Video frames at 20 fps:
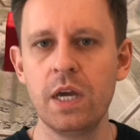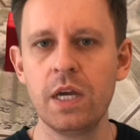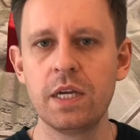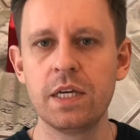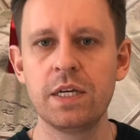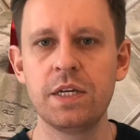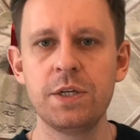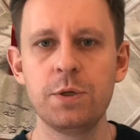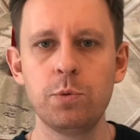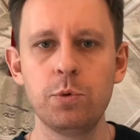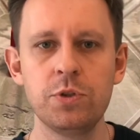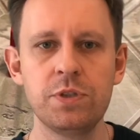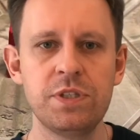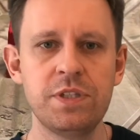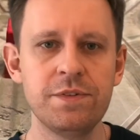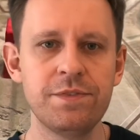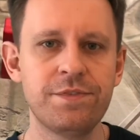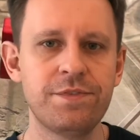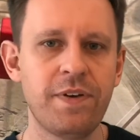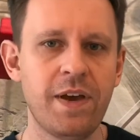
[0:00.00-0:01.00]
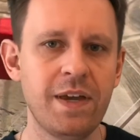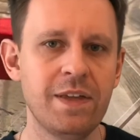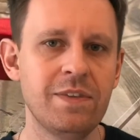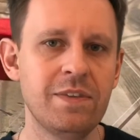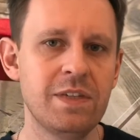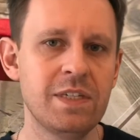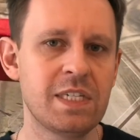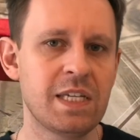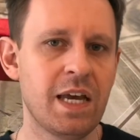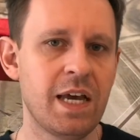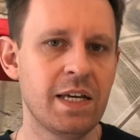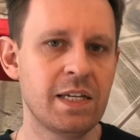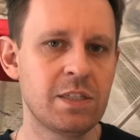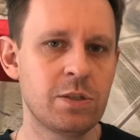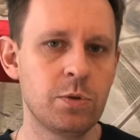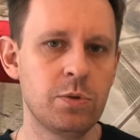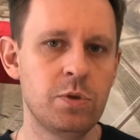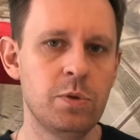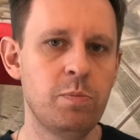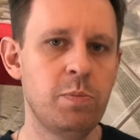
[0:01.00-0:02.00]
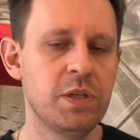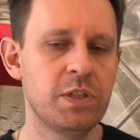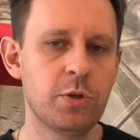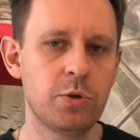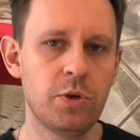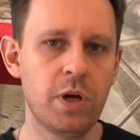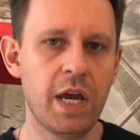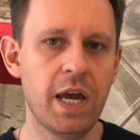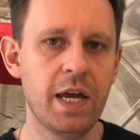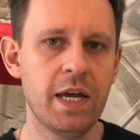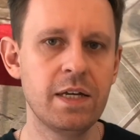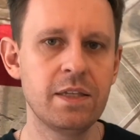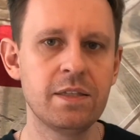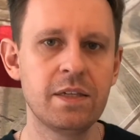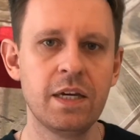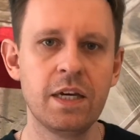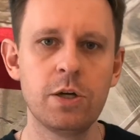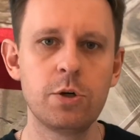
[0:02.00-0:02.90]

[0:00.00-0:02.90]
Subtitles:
He would defend this hex to the bitter end,